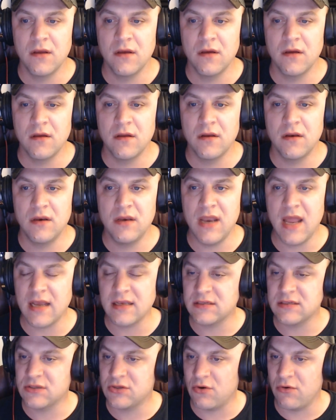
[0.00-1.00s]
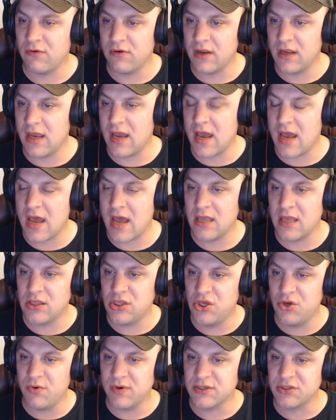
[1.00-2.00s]
Next story,
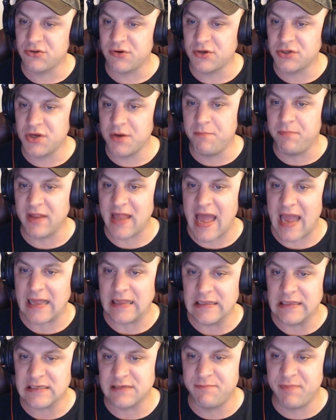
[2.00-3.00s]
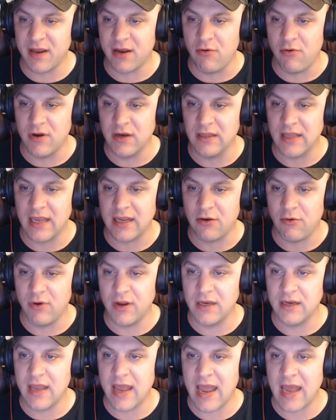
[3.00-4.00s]
U.S. Treasury blacklist Bitcoin
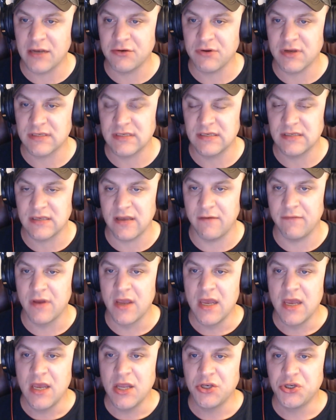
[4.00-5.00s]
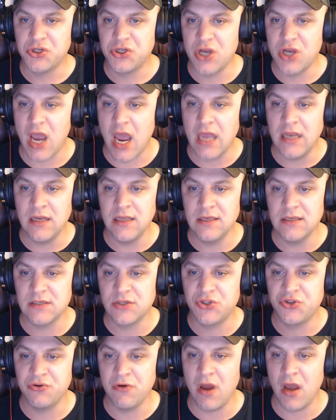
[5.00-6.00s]
Litecoin addresses of Chinese
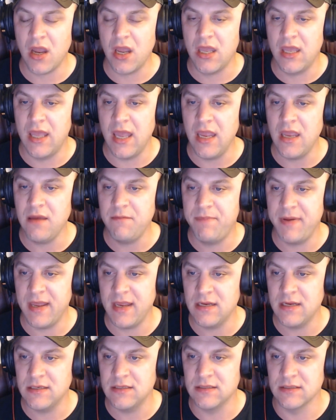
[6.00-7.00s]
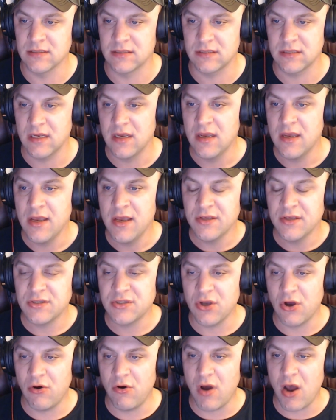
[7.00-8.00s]
drug kingpins.
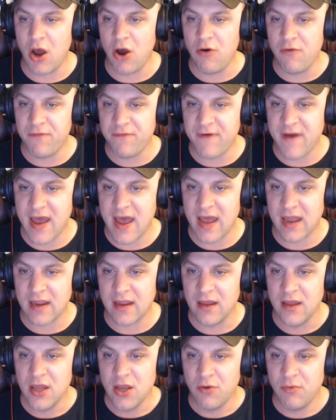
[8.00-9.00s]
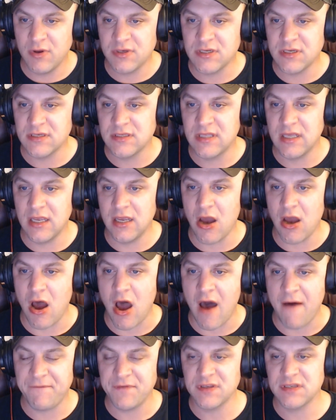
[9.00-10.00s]
So OFAC, which is the
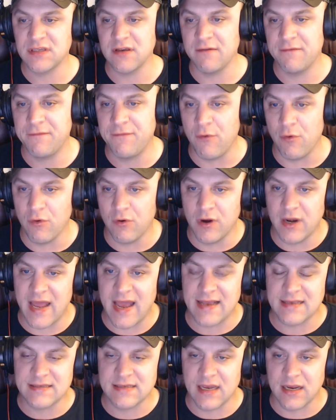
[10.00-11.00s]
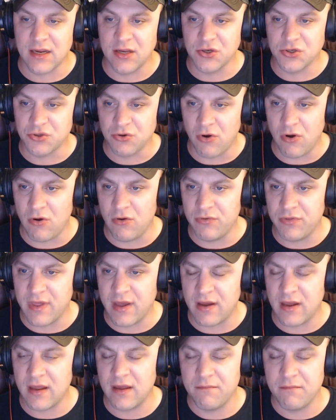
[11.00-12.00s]
Office of Foreign Asset Control,
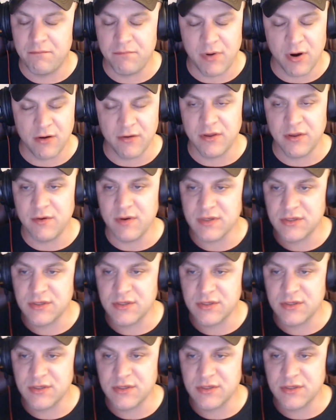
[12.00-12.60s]
the part of the U.S.